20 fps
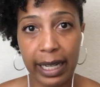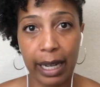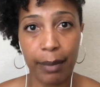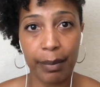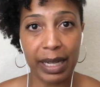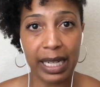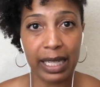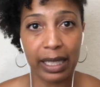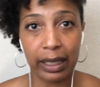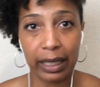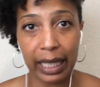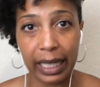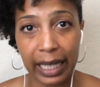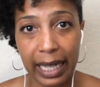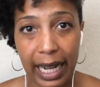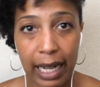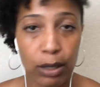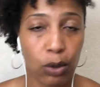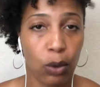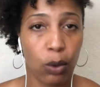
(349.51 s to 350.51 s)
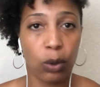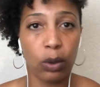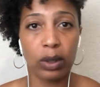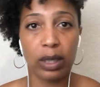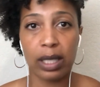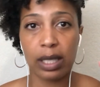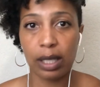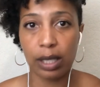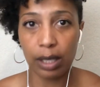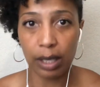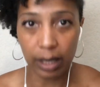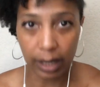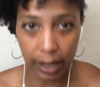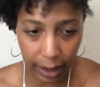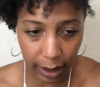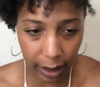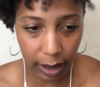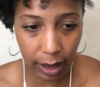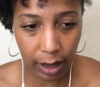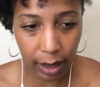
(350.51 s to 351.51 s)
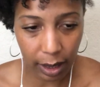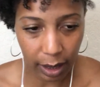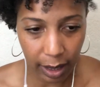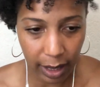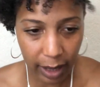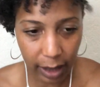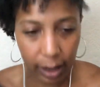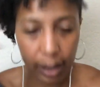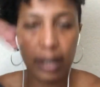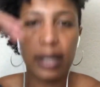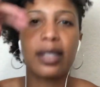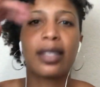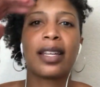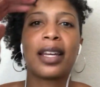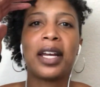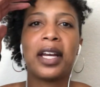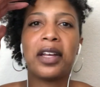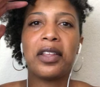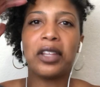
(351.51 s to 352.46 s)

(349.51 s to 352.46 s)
I'm eating like an asshole. This is